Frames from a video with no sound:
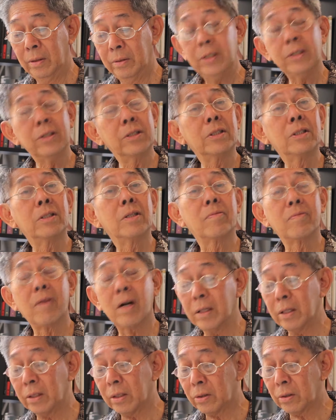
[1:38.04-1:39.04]
This is the
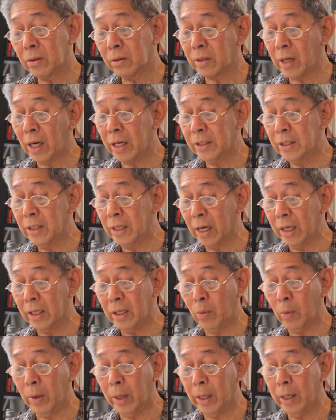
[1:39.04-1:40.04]
rugged society
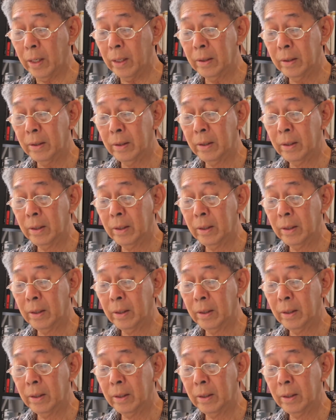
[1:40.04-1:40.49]
anyway,